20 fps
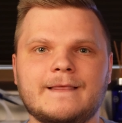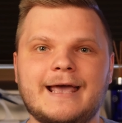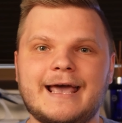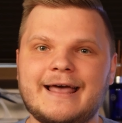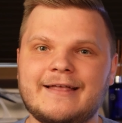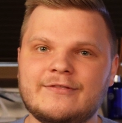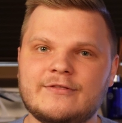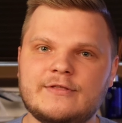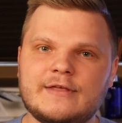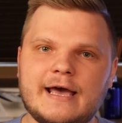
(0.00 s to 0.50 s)

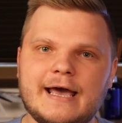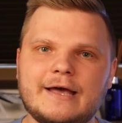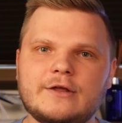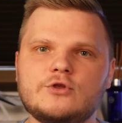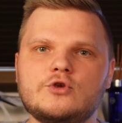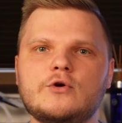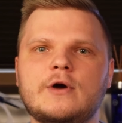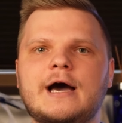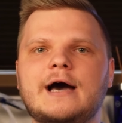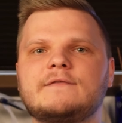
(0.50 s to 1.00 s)
And then
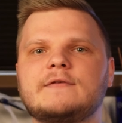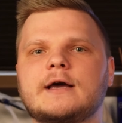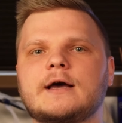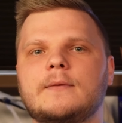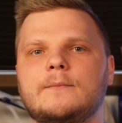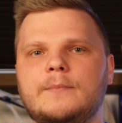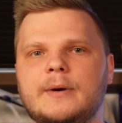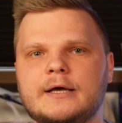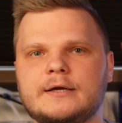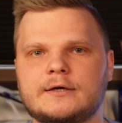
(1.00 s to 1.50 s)
you have a
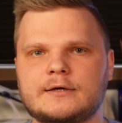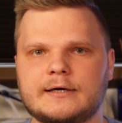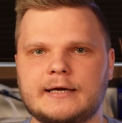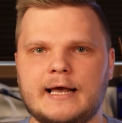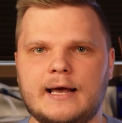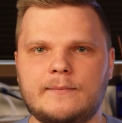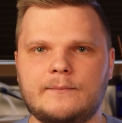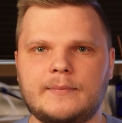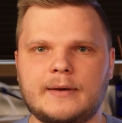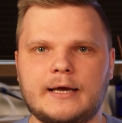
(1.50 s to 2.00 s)
competitor
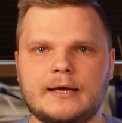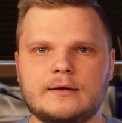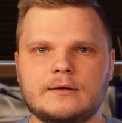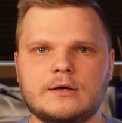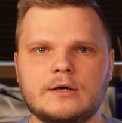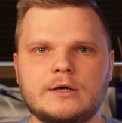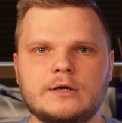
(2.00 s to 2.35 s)
campaign.